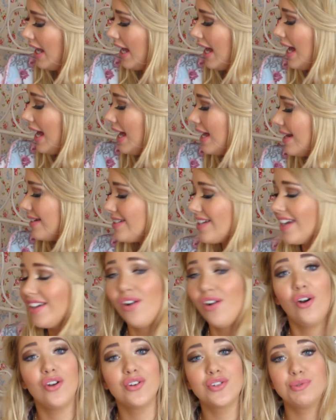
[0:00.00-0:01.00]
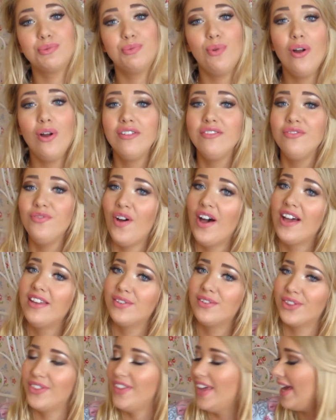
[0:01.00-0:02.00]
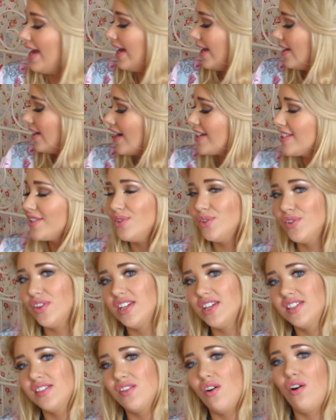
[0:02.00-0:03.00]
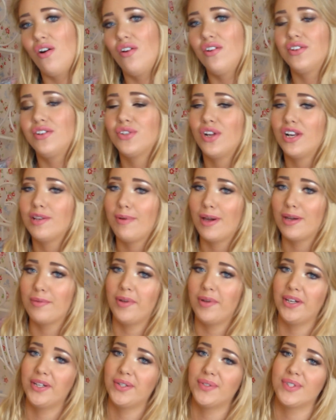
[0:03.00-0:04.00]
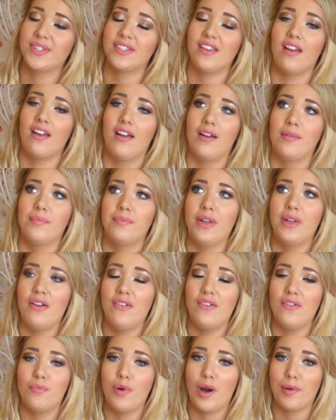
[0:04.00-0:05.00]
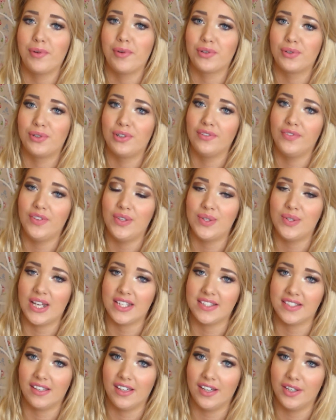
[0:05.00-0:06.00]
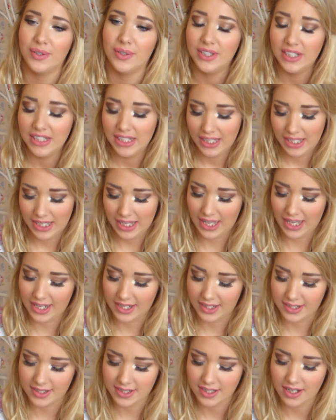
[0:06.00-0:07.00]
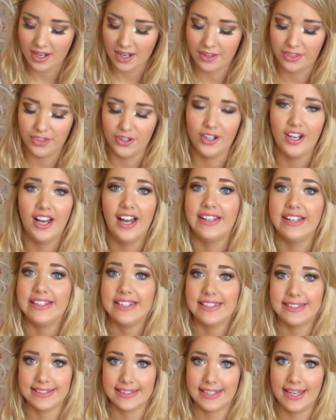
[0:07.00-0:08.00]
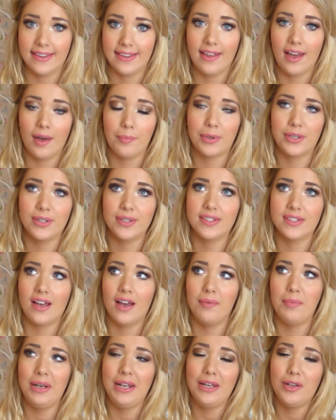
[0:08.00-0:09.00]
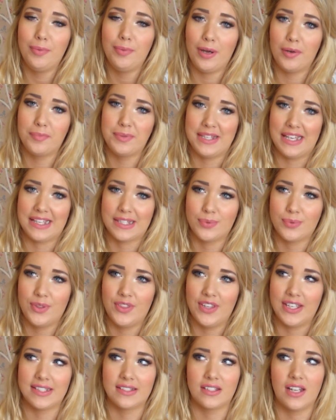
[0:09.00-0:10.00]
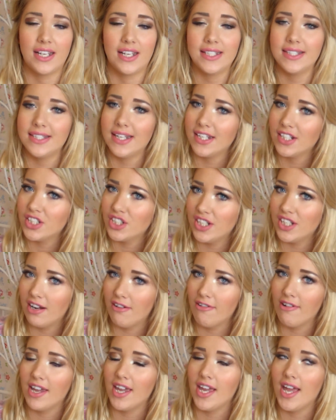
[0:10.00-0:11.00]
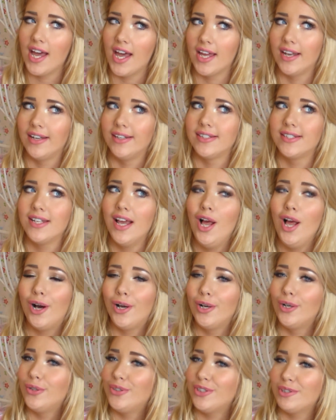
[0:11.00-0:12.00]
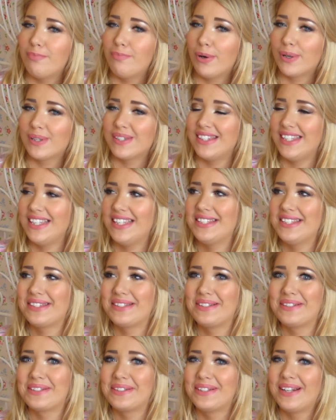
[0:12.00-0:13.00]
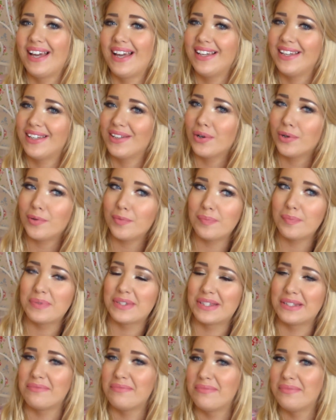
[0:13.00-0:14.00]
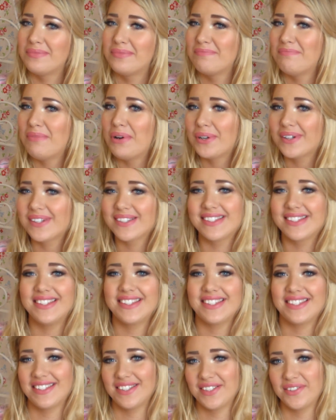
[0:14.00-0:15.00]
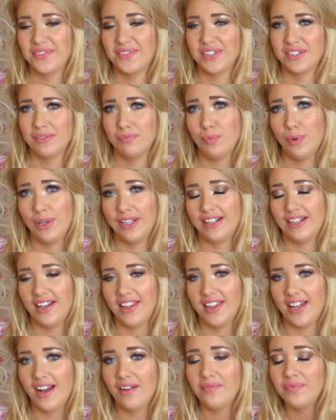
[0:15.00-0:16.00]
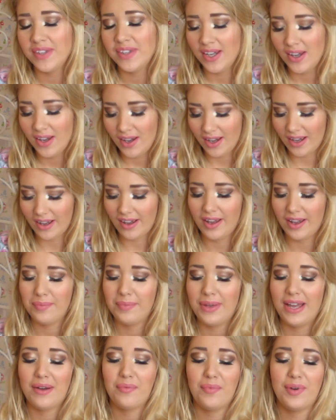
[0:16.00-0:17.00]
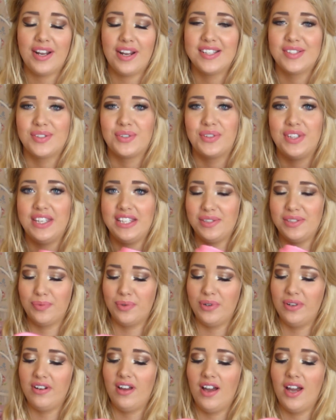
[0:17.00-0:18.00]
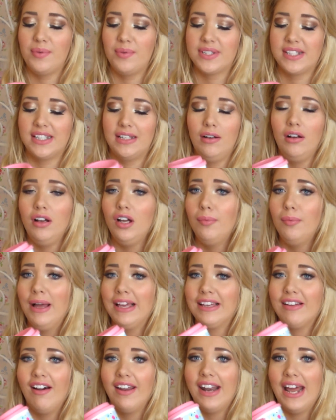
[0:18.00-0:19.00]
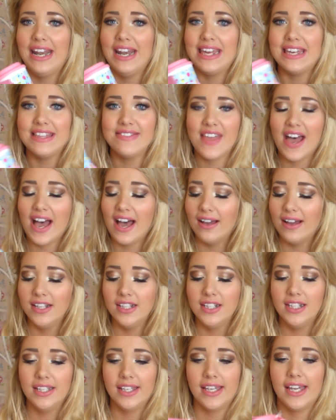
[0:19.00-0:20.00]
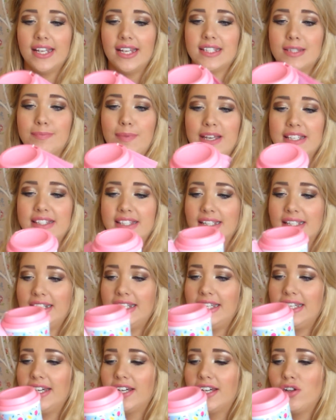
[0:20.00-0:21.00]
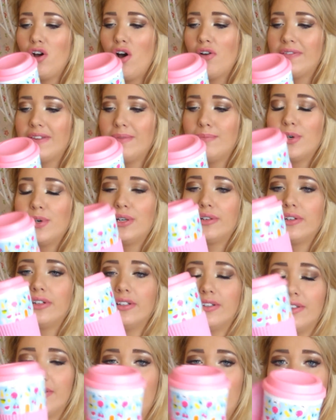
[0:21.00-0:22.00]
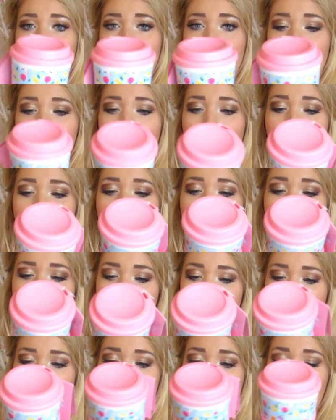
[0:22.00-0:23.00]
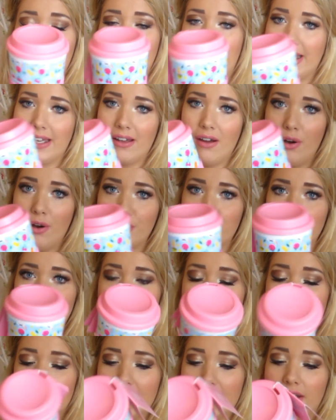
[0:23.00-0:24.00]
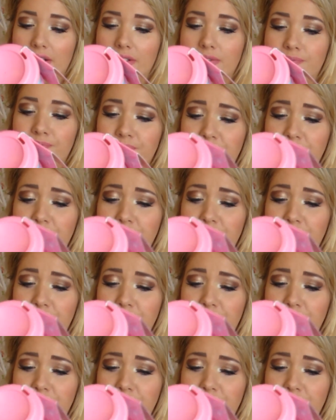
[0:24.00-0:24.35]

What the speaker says: And I got one final thing. I saw this on Dolly Bobo's Primark haul a few days ago, and I thought I need to get that because I'm a little bit obsessed with things like stationery and lunch boxes and like cups and mugs and stuff because I'm weird like that. And when I saw this one I was like, oh my god, I need that. It's basically a coffee mug that you can just pop you like a hot drink in.